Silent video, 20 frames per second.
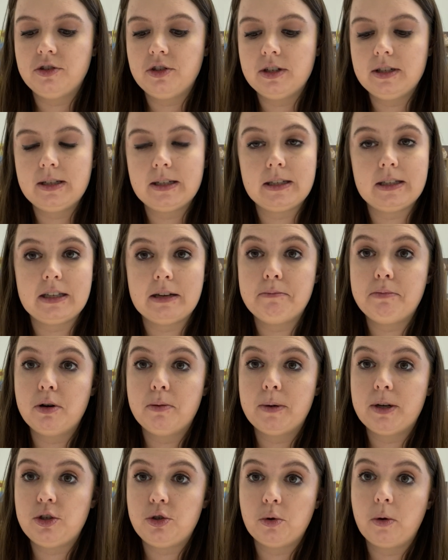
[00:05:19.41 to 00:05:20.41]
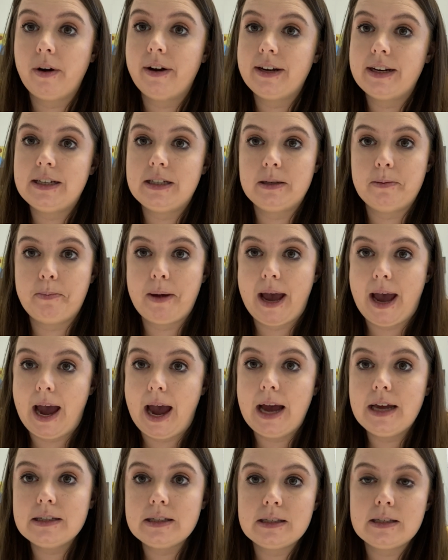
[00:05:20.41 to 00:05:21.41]
just a simple majority to
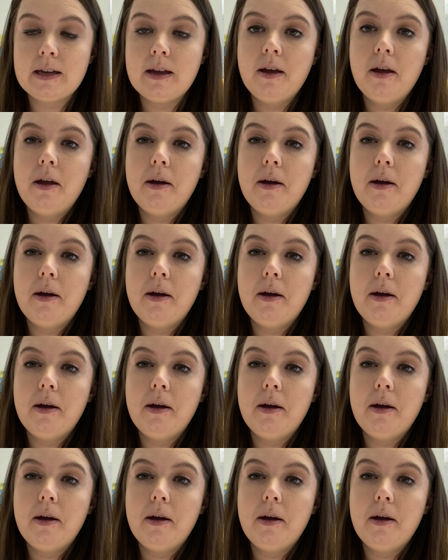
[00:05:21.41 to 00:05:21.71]
pass,